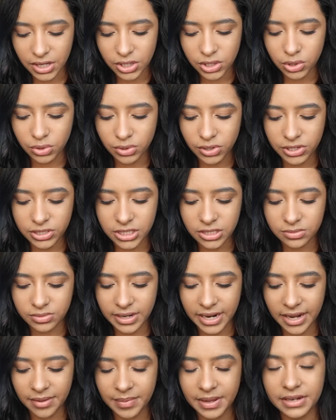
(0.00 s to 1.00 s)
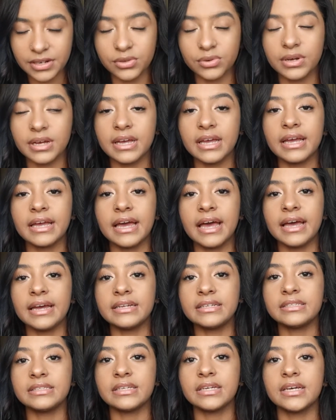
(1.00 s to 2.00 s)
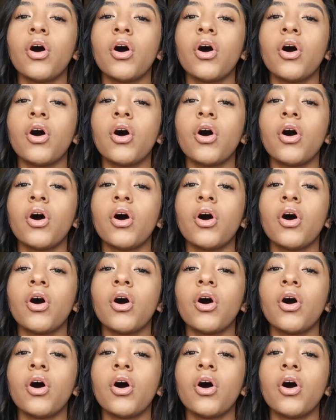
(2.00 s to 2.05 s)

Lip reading: you could subscribe and you can get